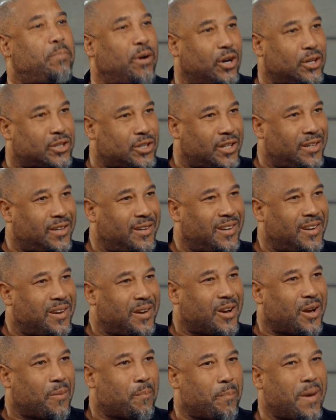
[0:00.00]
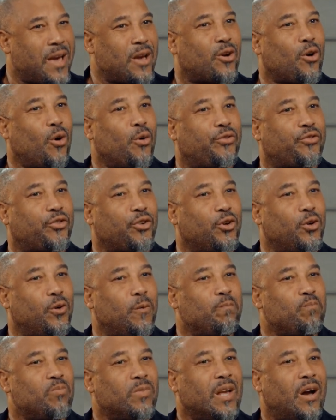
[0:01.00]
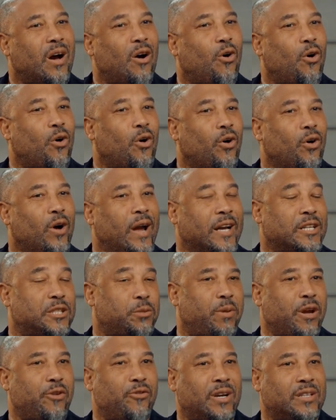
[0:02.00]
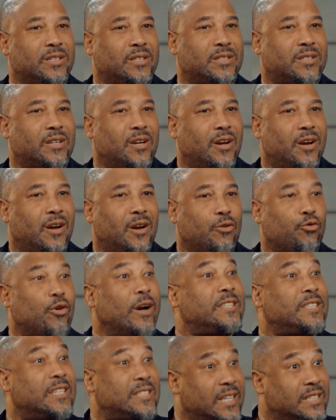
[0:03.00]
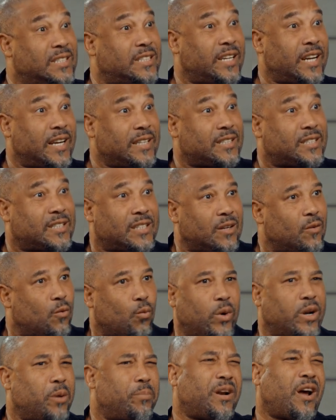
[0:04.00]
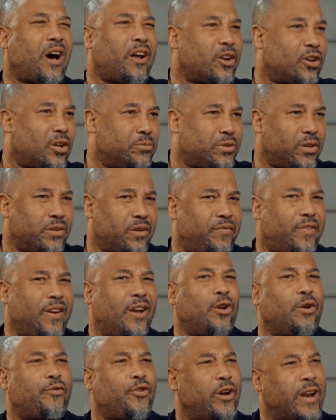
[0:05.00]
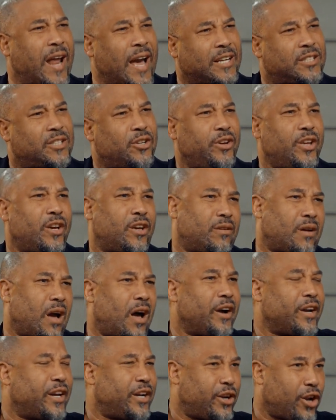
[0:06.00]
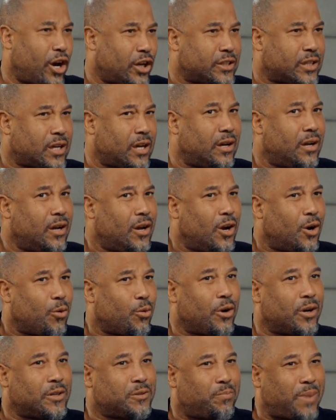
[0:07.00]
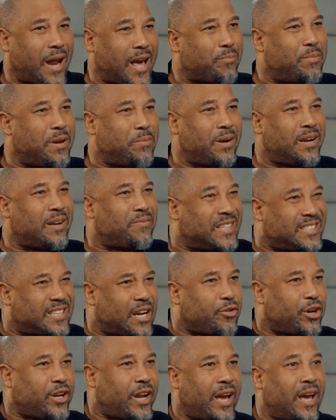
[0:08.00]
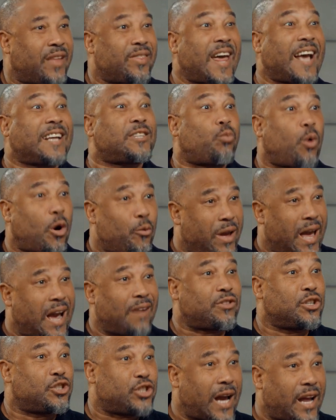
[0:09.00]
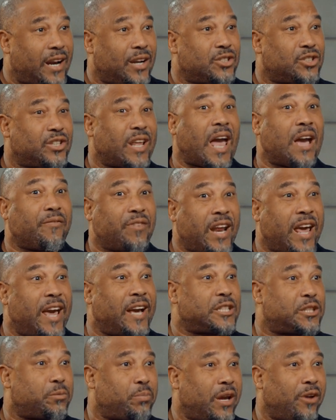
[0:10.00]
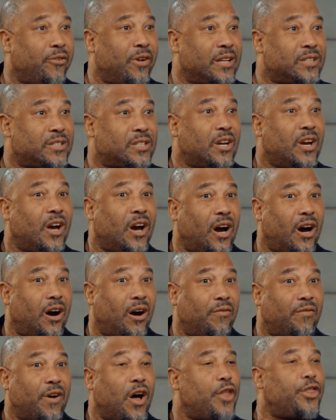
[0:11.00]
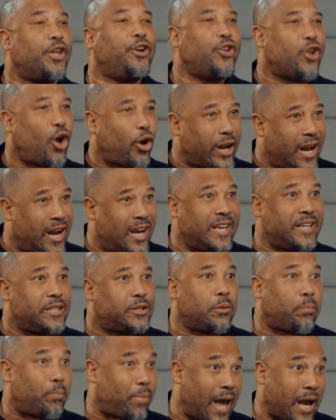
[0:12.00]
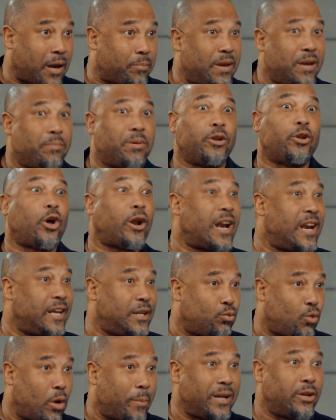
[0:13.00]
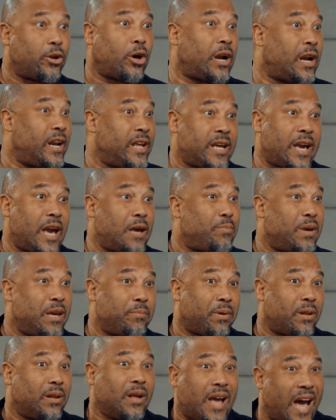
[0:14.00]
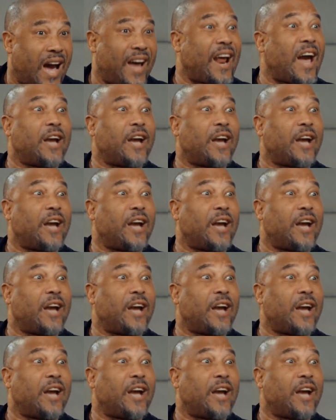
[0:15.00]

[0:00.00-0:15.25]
person may go through or experience racist incidents when a banana comes on the field, if you're an actor and you can't get an Oscar, whereas black people live this every day, and that's what we have to challenge, the everyday experience of the non-elite black people, non-elite women, non-elite gay people. And